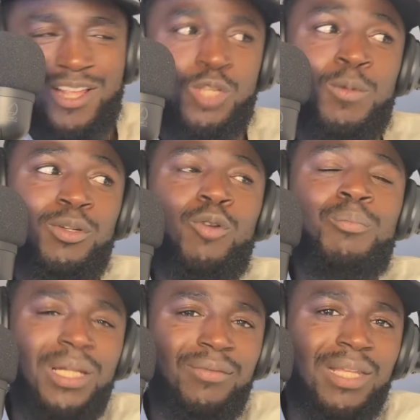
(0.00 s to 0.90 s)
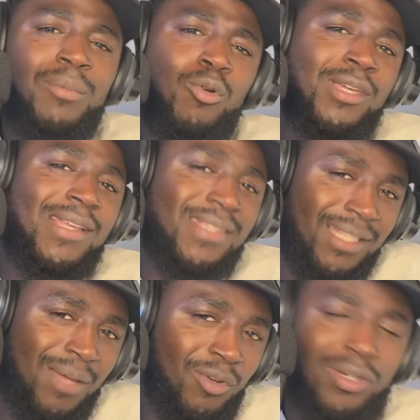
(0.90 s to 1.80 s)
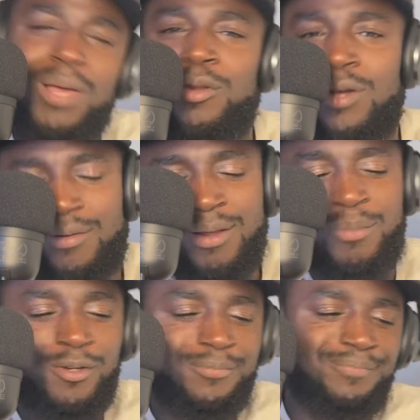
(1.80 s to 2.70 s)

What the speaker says: some people don't believe that? Let me know what you guys think down below. Let me know.